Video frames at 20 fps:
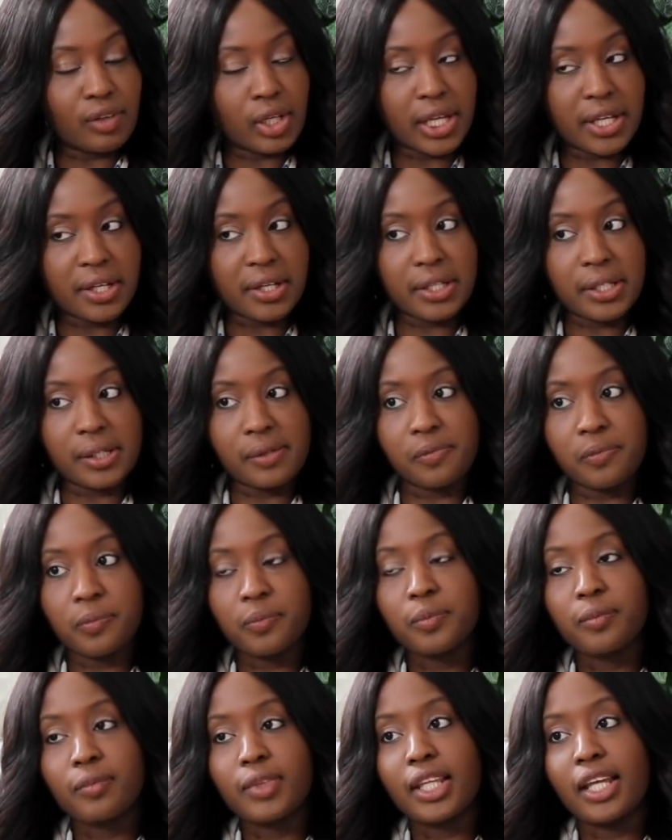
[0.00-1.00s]
of London,
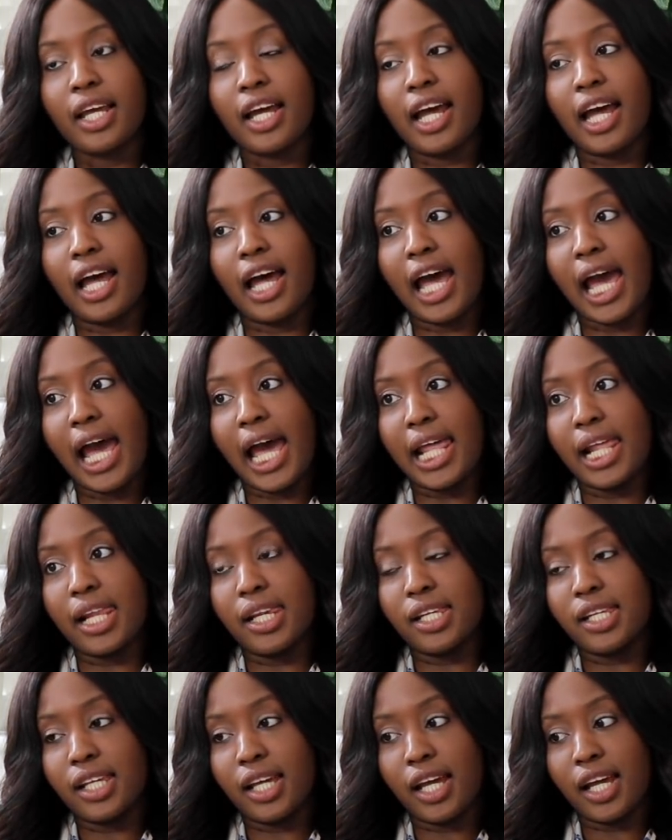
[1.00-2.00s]

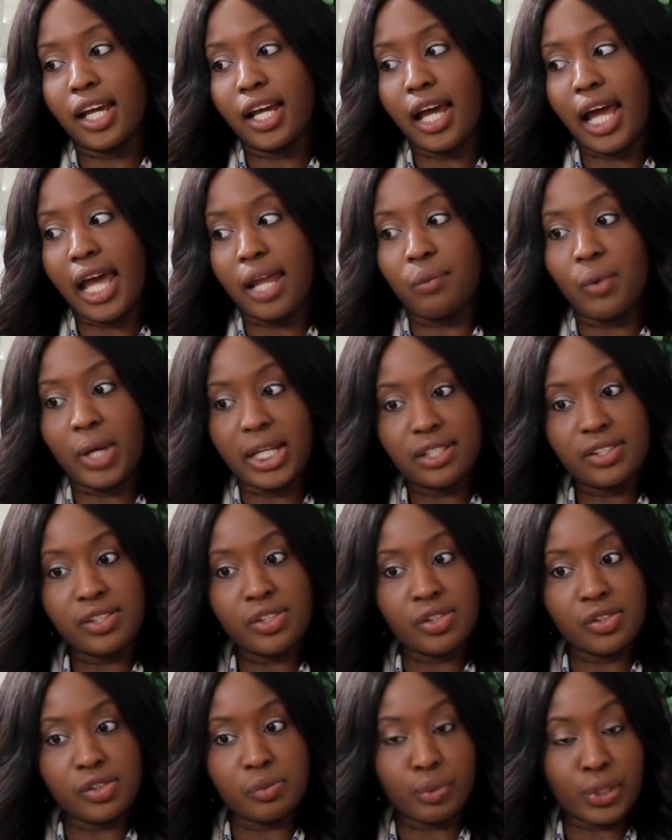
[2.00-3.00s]
and went
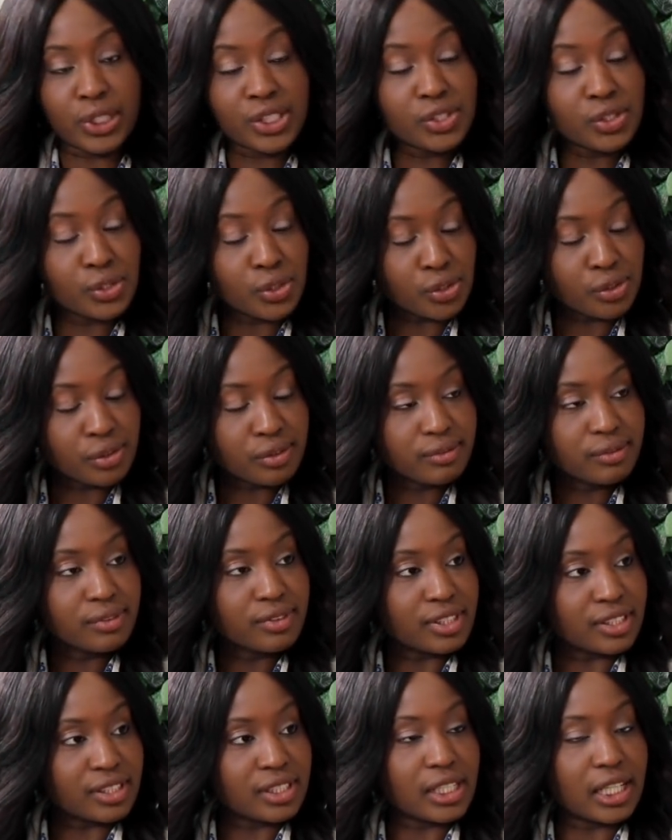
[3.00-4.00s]
to Bristol
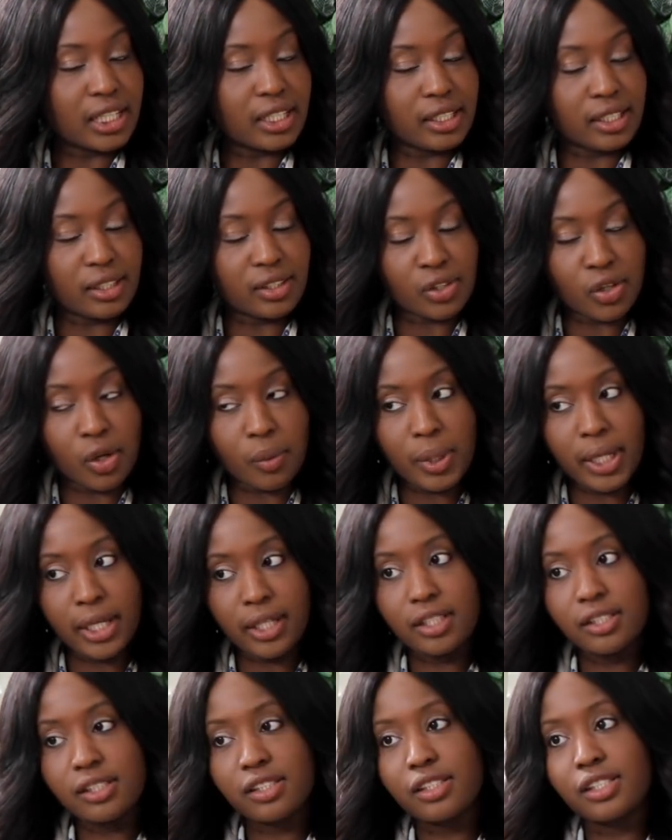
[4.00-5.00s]
to study
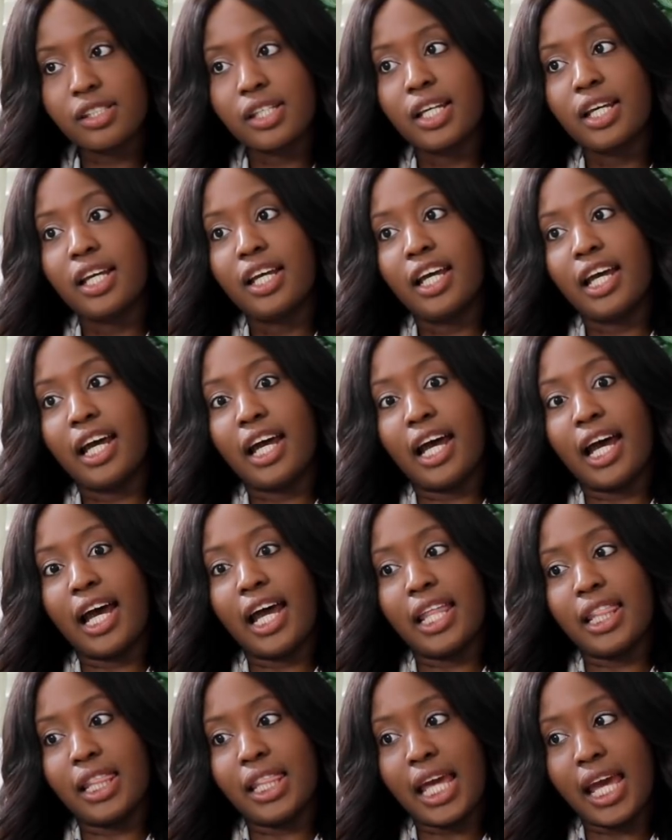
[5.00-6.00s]
economics.
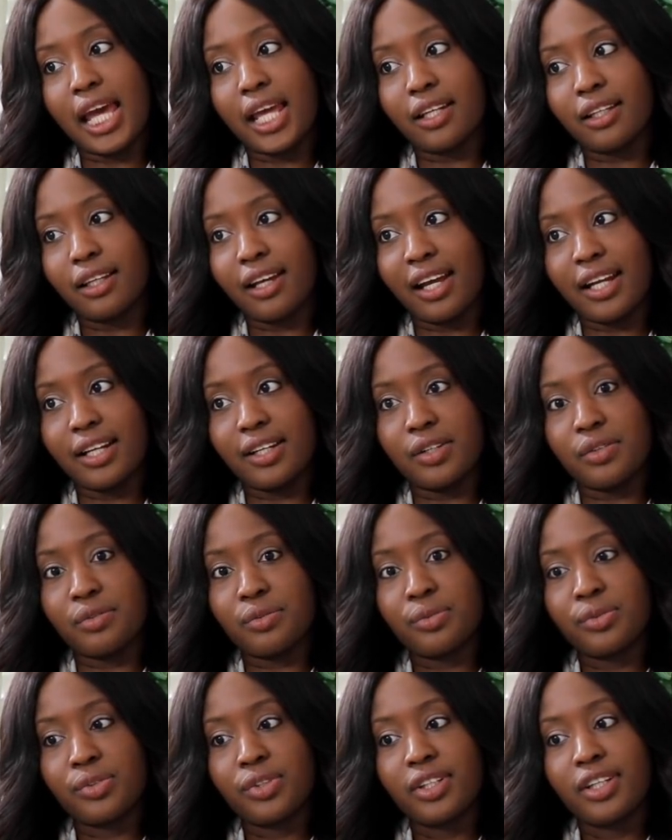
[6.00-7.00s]
And then kind
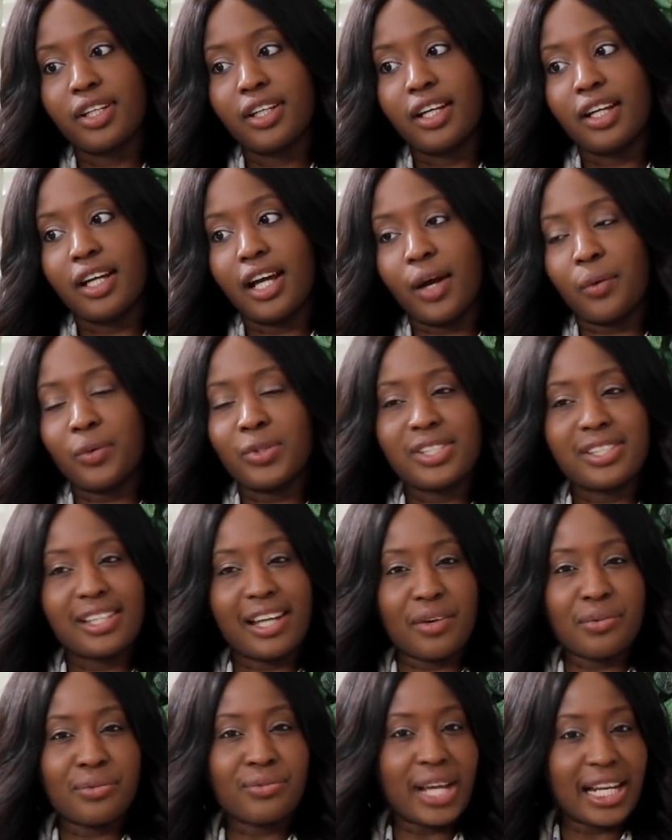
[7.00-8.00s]
of, I wouldn't say
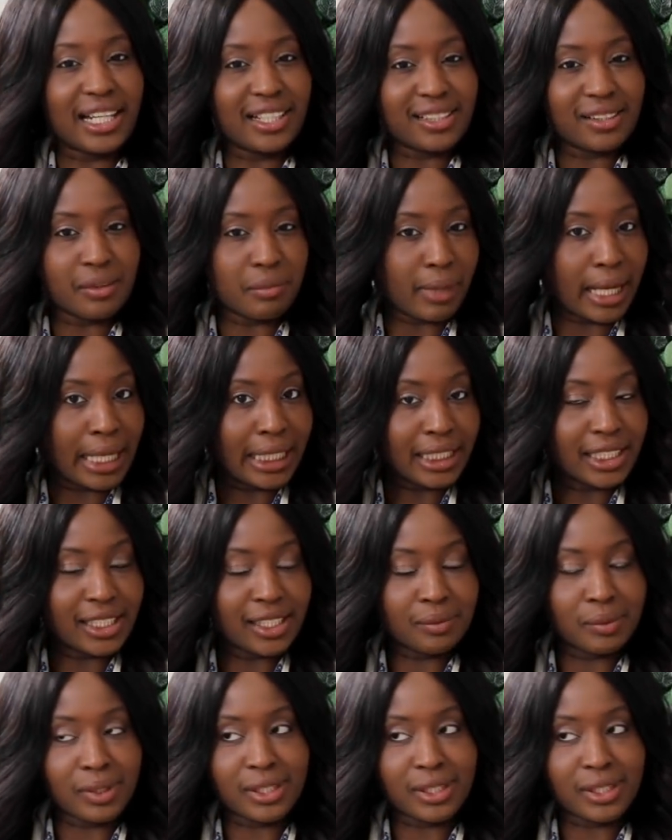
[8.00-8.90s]
I fell into banking